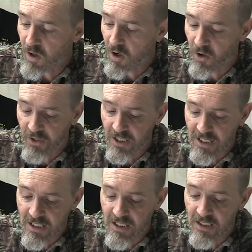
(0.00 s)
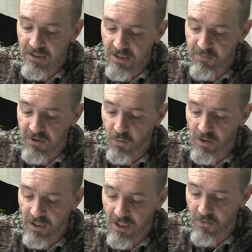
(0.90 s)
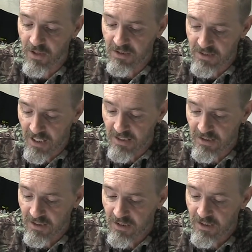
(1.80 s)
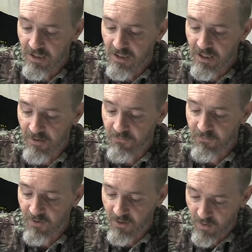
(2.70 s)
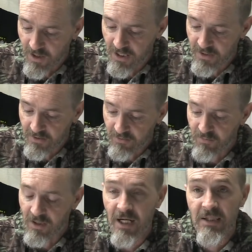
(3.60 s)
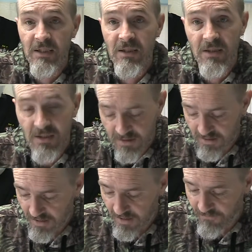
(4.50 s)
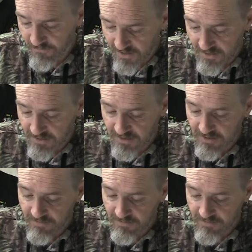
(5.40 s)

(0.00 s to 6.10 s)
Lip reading: on any subsequent hearing date, if required, relating to this offence.